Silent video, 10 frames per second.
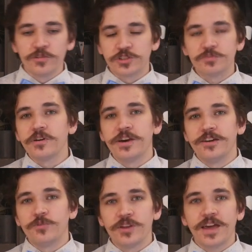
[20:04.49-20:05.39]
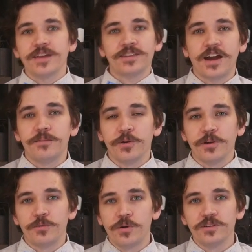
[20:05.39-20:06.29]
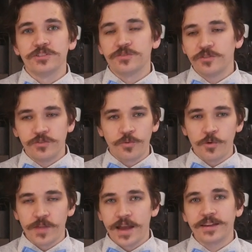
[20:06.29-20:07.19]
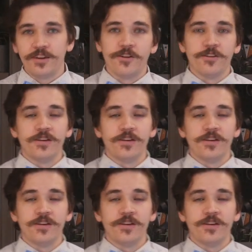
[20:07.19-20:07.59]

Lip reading: display of what that time period was for that gear.